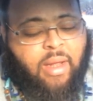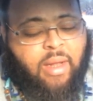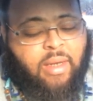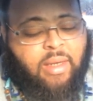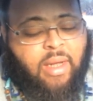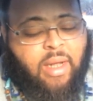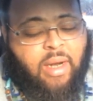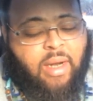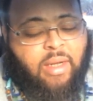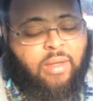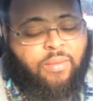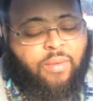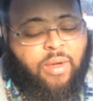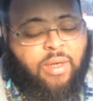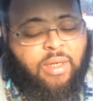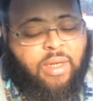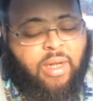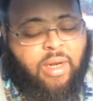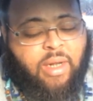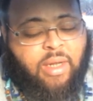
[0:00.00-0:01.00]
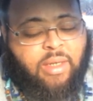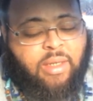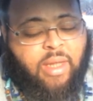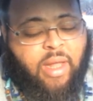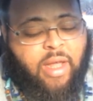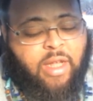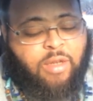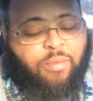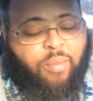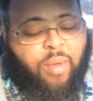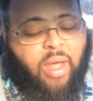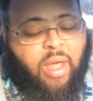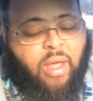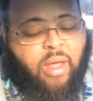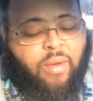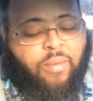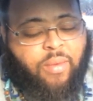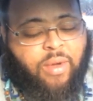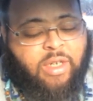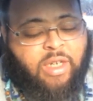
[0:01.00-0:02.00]
Tell us, what shall these things be,
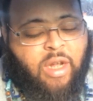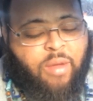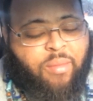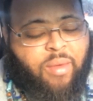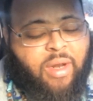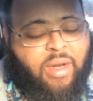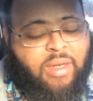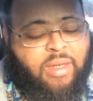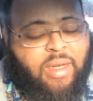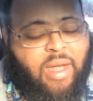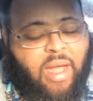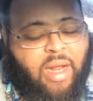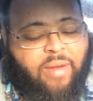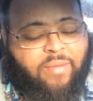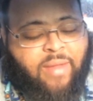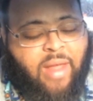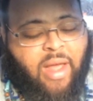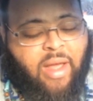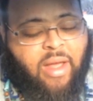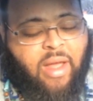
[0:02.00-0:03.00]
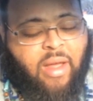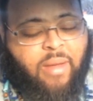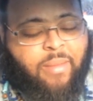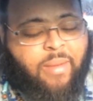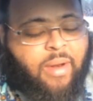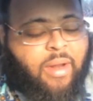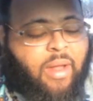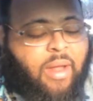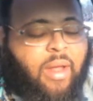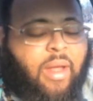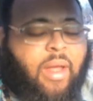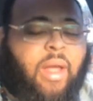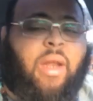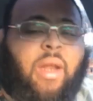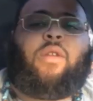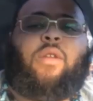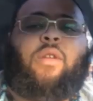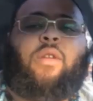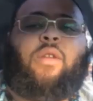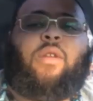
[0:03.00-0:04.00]
and what shall be the sign of thy coming and
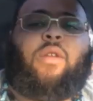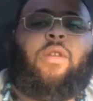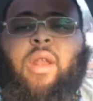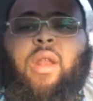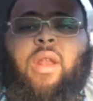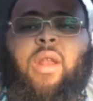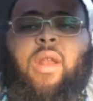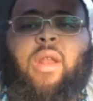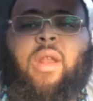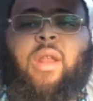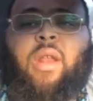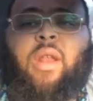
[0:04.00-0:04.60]
the end of the world?